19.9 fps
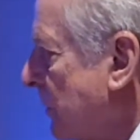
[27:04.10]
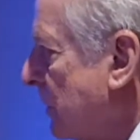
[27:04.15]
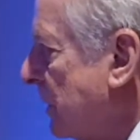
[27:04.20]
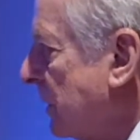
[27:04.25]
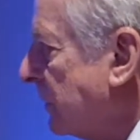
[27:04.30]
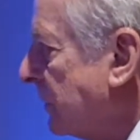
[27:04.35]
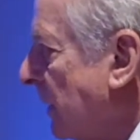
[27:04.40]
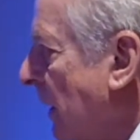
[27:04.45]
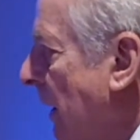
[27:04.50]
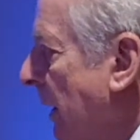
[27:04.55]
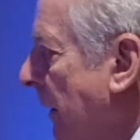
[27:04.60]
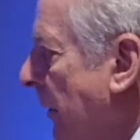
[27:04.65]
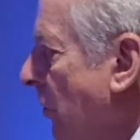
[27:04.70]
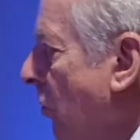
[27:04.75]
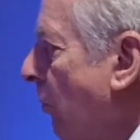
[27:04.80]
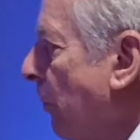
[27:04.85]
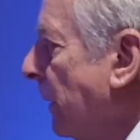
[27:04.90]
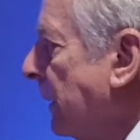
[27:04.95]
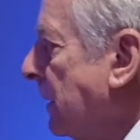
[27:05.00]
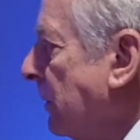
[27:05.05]
with this.
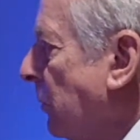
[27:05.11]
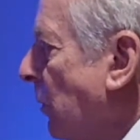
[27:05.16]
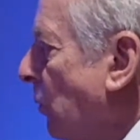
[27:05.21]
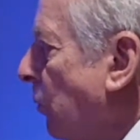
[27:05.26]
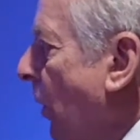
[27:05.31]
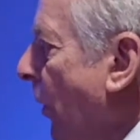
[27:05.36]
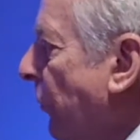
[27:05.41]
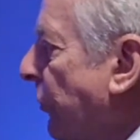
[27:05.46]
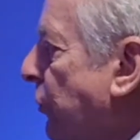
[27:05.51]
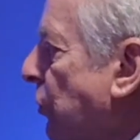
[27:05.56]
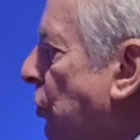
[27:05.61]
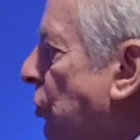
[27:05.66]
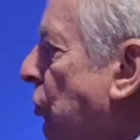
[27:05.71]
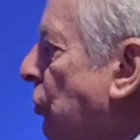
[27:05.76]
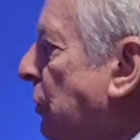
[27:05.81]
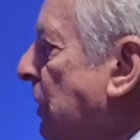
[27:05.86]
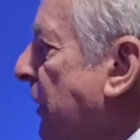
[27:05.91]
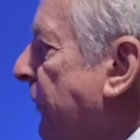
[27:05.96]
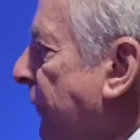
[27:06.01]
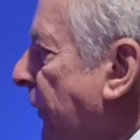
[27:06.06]
Nobody will want to
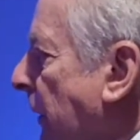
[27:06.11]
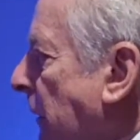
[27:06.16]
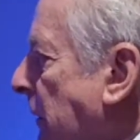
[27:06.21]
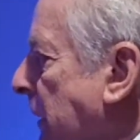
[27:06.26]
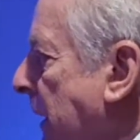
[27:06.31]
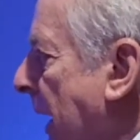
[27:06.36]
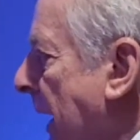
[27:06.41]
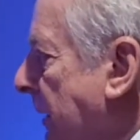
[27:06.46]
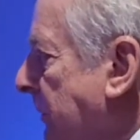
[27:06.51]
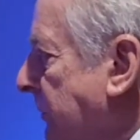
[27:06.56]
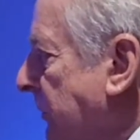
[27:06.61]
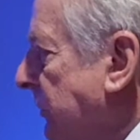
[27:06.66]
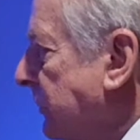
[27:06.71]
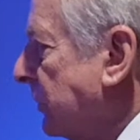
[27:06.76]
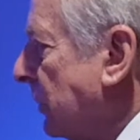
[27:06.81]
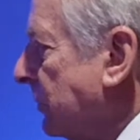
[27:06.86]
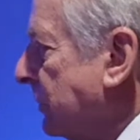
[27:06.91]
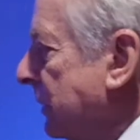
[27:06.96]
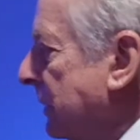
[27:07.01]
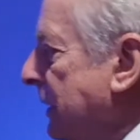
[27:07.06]
do difficult
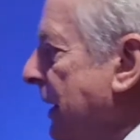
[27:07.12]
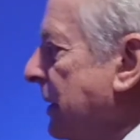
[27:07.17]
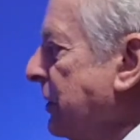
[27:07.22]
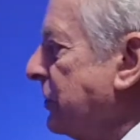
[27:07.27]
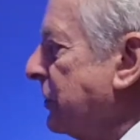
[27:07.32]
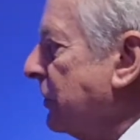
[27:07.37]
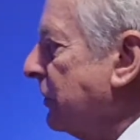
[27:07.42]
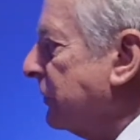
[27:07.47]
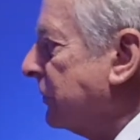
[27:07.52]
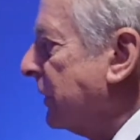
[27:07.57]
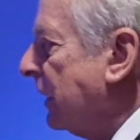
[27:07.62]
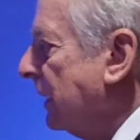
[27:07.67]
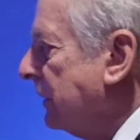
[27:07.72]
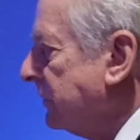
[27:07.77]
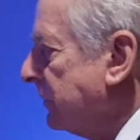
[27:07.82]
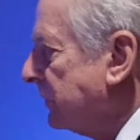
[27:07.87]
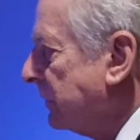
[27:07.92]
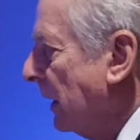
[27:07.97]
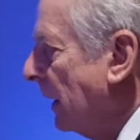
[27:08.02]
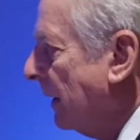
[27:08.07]
cases or the dangerous
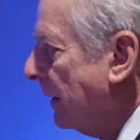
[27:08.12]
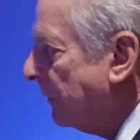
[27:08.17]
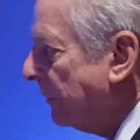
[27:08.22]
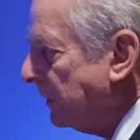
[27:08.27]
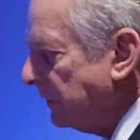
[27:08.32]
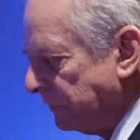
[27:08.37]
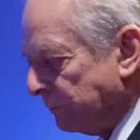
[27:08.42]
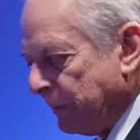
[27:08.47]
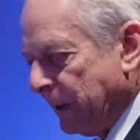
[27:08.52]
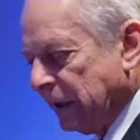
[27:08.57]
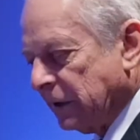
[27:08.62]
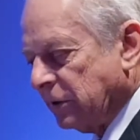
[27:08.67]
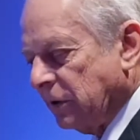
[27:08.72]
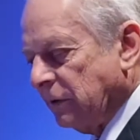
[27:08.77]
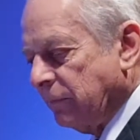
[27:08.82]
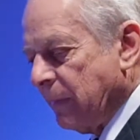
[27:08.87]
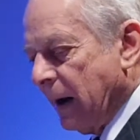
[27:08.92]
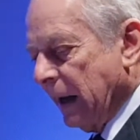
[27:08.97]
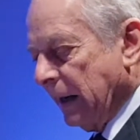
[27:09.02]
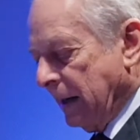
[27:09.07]
cases. These
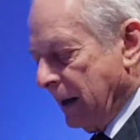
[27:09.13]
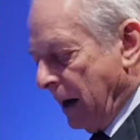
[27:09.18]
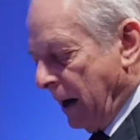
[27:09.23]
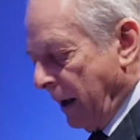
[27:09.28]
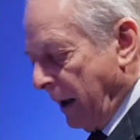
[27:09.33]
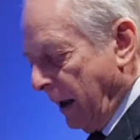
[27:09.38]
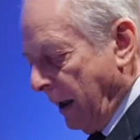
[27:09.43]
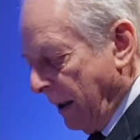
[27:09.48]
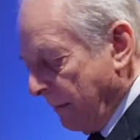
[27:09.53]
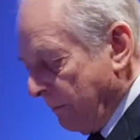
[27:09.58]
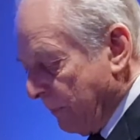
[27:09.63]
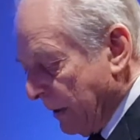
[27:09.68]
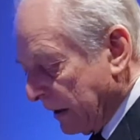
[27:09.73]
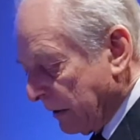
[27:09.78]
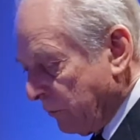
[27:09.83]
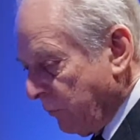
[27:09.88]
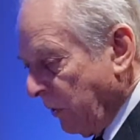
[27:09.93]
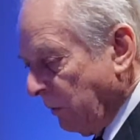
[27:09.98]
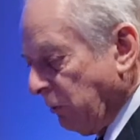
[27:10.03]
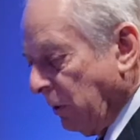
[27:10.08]
patients might die,
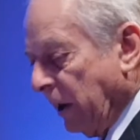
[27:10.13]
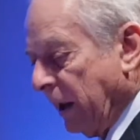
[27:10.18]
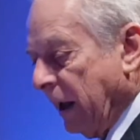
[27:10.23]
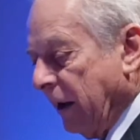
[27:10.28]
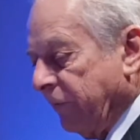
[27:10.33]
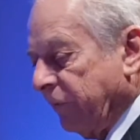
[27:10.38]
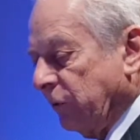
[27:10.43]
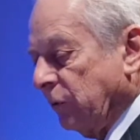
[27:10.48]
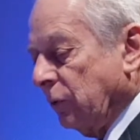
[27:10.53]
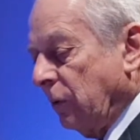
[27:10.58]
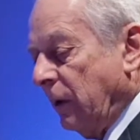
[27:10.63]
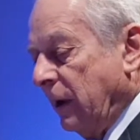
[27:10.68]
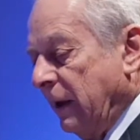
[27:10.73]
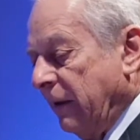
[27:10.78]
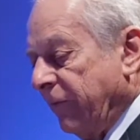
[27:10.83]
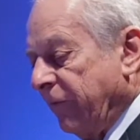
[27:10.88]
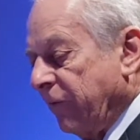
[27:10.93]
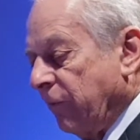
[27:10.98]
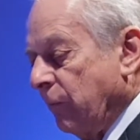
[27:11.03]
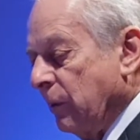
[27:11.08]
but we will have to
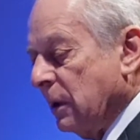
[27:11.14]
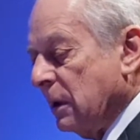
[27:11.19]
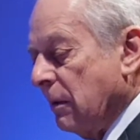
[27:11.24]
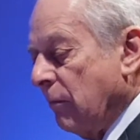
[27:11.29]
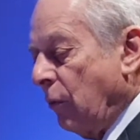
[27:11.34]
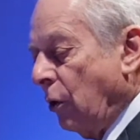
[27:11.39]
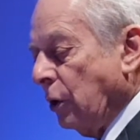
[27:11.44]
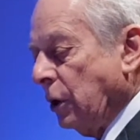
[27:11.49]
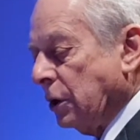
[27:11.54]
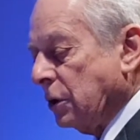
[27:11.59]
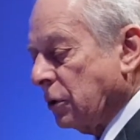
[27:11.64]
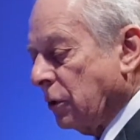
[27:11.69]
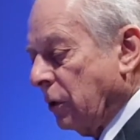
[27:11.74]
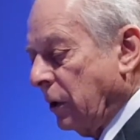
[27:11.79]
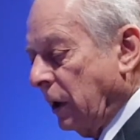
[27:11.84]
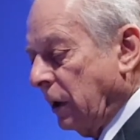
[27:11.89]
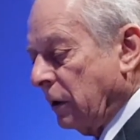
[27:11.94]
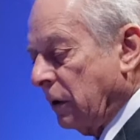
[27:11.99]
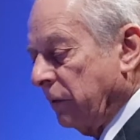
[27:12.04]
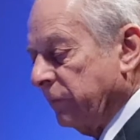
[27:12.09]
live with the
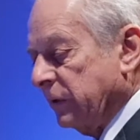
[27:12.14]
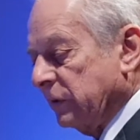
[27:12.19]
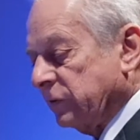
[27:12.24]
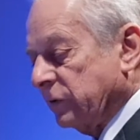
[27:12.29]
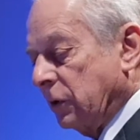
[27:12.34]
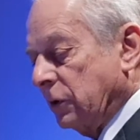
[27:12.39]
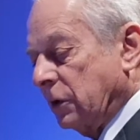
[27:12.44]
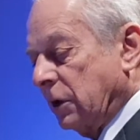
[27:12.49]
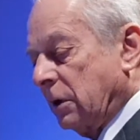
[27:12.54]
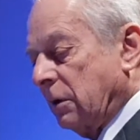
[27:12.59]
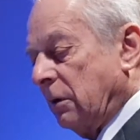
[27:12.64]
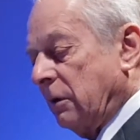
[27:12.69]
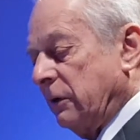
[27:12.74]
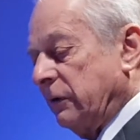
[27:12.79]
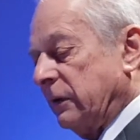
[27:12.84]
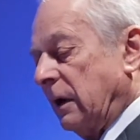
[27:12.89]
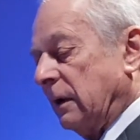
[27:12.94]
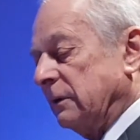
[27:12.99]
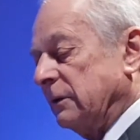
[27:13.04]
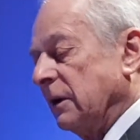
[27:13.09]
monitoring of the surgical
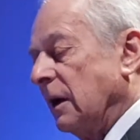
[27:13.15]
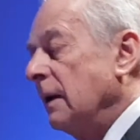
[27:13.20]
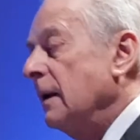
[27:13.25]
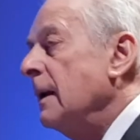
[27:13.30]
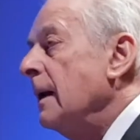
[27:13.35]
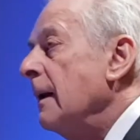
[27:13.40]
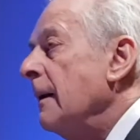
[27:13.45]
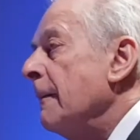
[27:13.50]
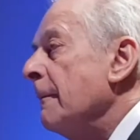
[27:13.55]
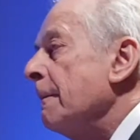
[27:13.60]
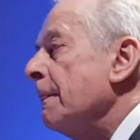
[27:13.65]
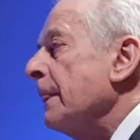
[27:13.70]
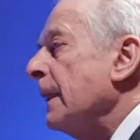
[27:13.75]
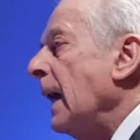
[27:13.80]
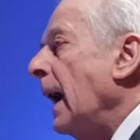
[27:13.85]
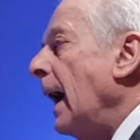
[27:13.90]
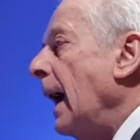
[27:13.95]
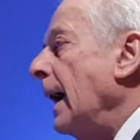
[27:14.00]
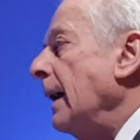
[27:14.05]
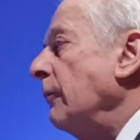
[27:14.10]
results.
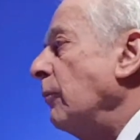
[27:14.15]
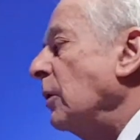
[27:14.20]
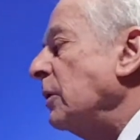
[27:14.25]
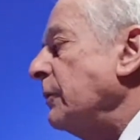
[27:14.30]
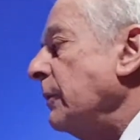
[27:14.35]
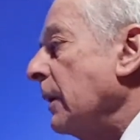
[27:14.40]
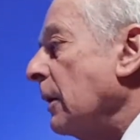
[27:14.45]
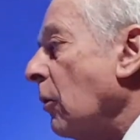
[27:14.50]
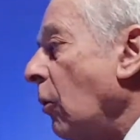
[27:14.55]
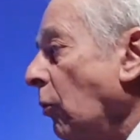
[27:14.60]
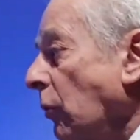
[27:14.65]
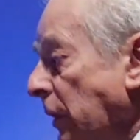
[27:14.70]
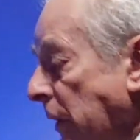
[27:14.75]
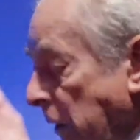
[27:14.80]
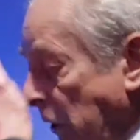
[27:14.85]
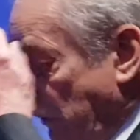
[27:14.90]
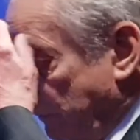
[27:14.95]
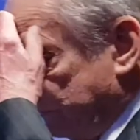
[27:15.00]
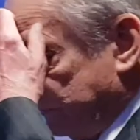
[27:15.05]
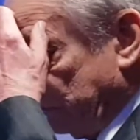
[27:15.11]
And what we are
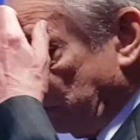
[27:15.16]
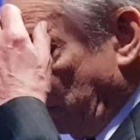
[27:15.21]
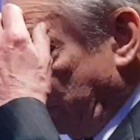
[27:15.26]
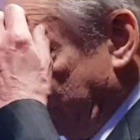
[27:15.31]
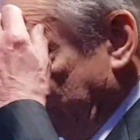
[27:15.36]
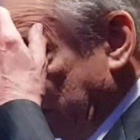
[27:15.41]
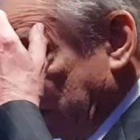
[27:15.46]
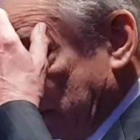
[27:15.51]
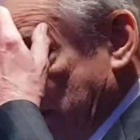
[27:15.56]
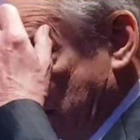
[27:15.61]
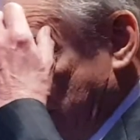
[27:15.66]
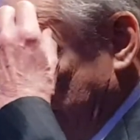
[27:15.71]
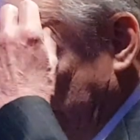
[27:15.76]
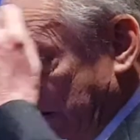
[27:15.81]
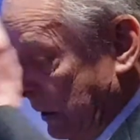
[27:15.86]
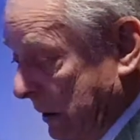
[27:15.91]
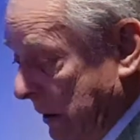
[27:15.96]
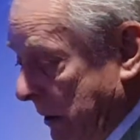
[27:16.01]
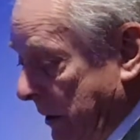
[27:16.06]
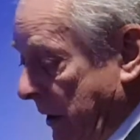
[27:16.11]
already observing now
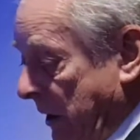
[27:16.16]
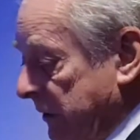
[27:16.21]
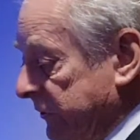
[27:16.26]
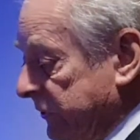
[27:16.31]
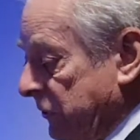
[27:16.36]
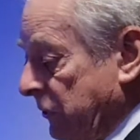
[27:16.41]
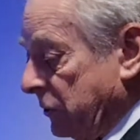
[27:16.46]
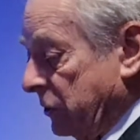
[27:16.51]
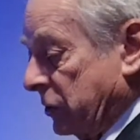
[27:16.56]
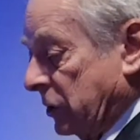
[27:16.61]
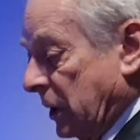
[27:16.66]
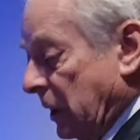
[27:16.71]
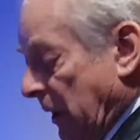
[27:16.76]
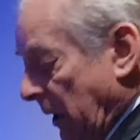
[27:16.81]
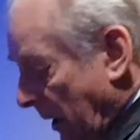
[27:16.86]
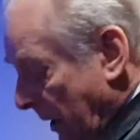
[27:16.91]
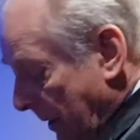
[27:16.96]
in cardiac surgery,